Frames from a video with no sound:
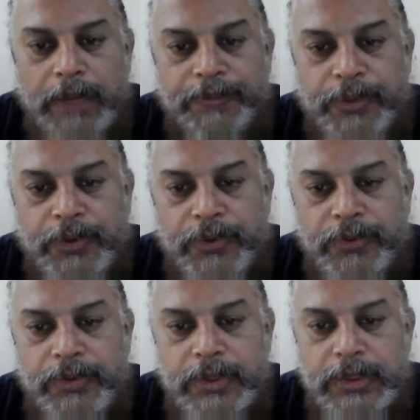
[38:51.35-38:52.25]

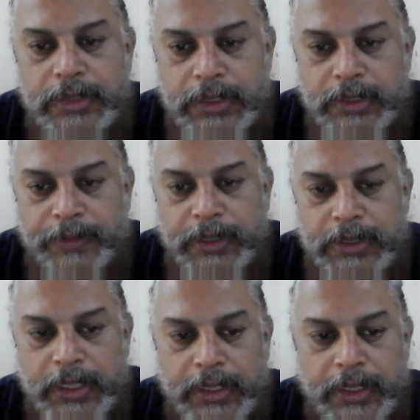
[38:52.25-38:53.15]
portosystemic
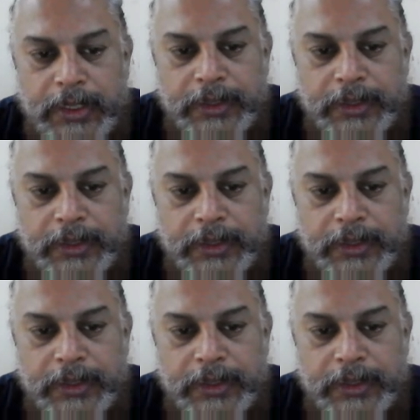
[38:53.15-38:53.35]
shunting.